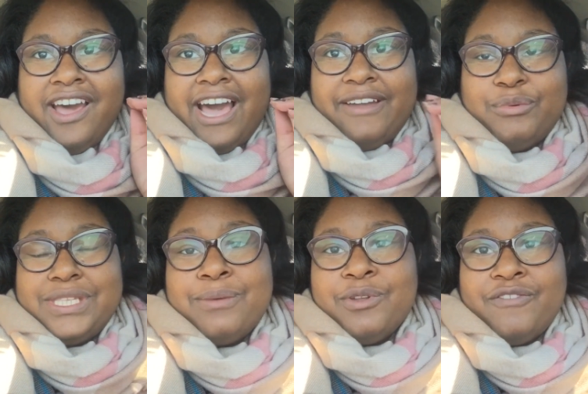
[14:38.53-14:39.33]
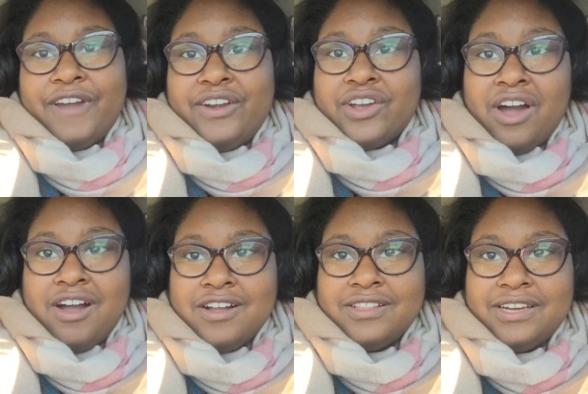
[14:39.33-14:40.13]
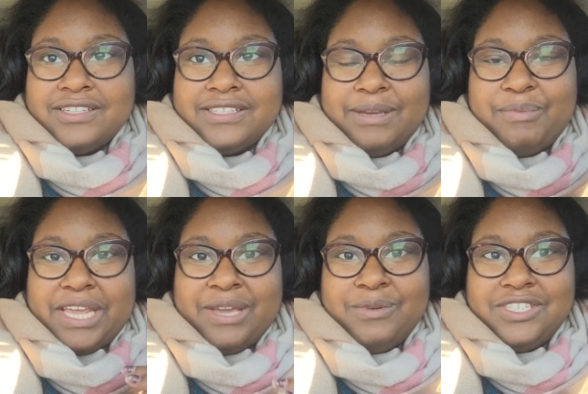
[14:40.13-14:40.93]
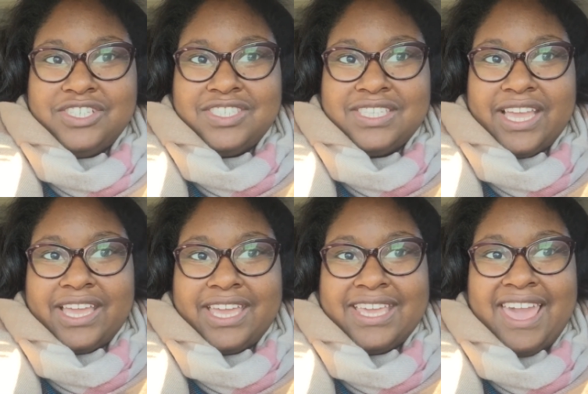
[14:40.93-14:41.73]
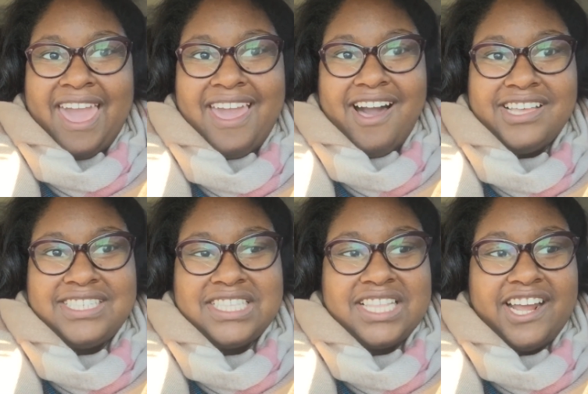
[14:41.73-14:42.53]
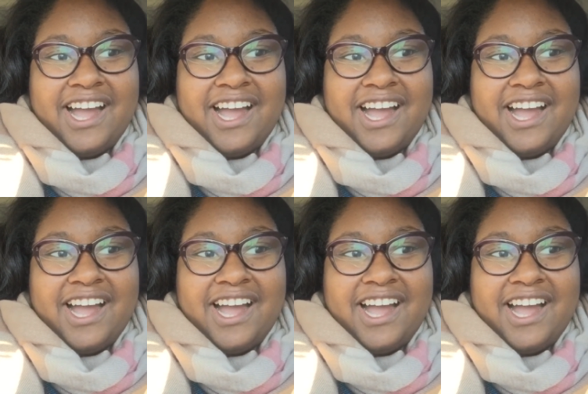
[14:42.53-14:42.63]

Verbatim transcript: I was able to find a cart luckily, but it was just like chaos in there.